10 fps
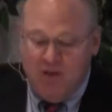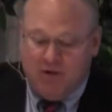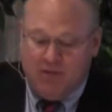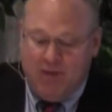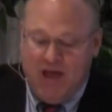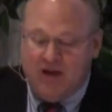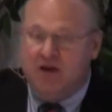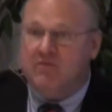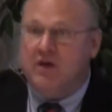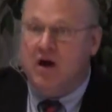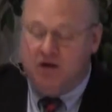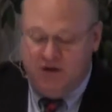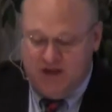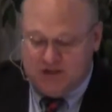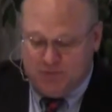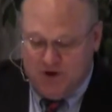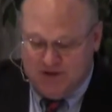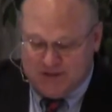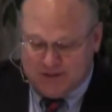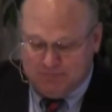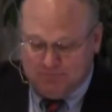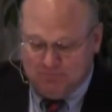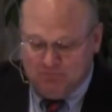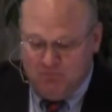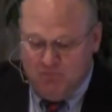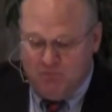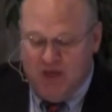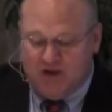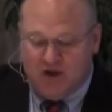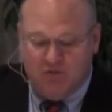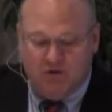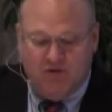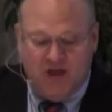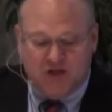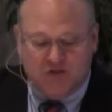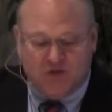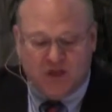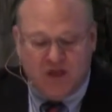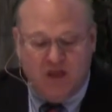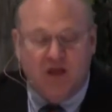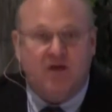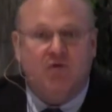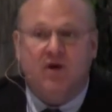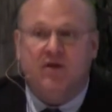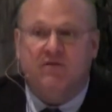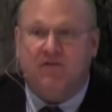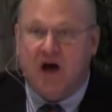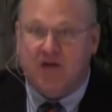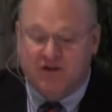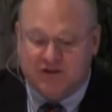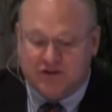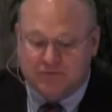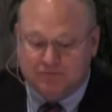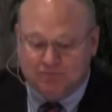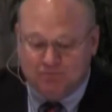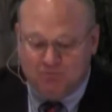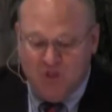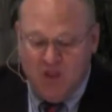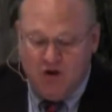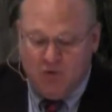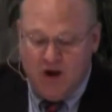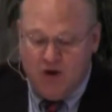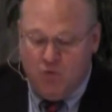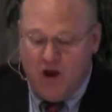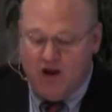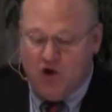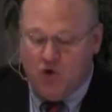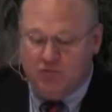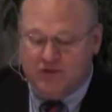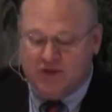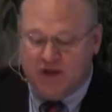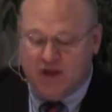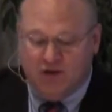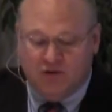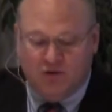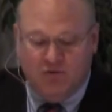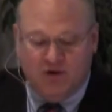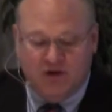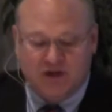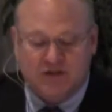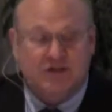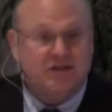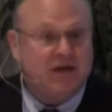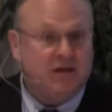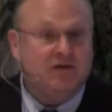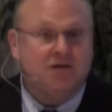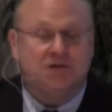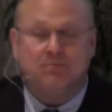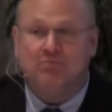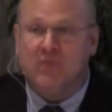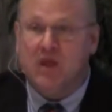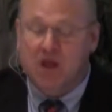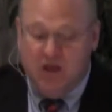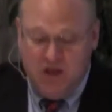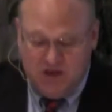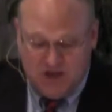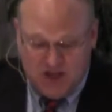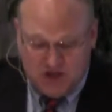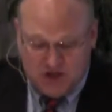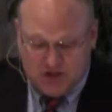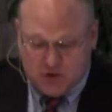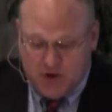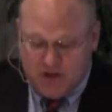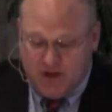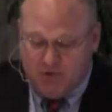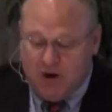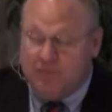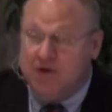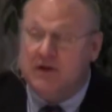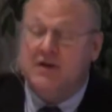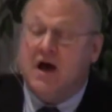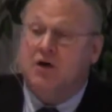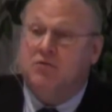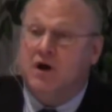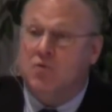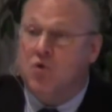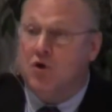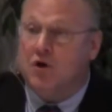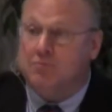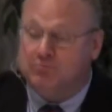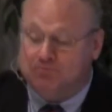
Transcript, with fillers: But a band of young Nez Perce, bent on revenge for the killing of one of their fathers, raided white homes and killed over a dozen settlers. Tensions quickly erupted into outright war.